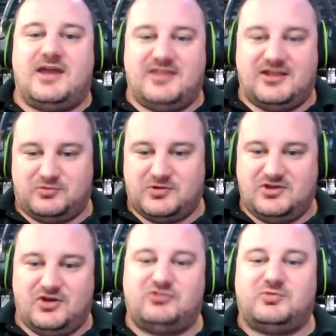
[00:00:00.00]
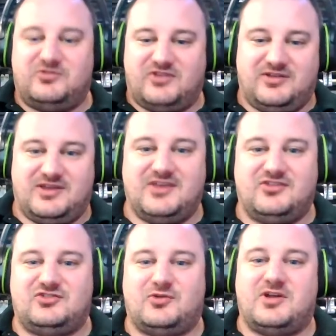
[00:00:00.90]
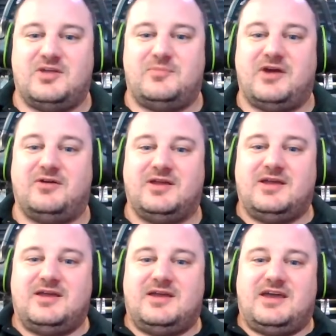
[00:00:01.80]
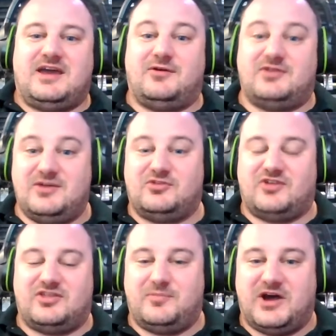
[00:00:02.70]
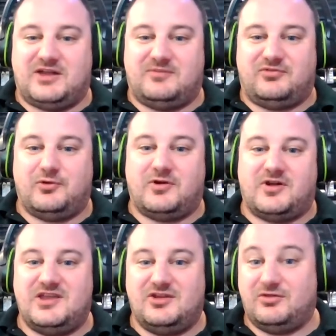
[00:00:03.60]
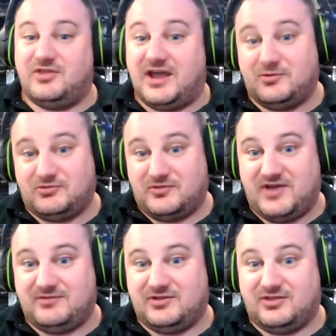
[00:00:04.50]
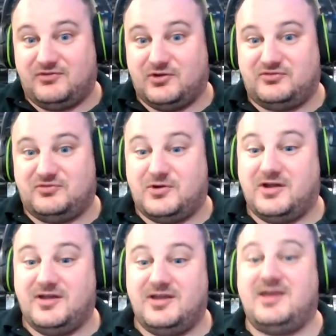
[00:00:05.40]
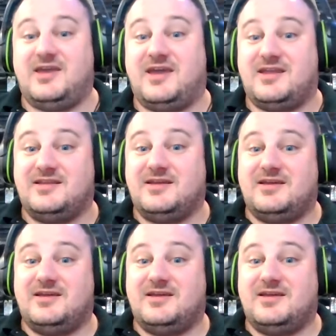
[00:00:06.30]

And that's where Ghost was telling his story about how he was on the bottom floor. He knew that I was revived on the first floor, and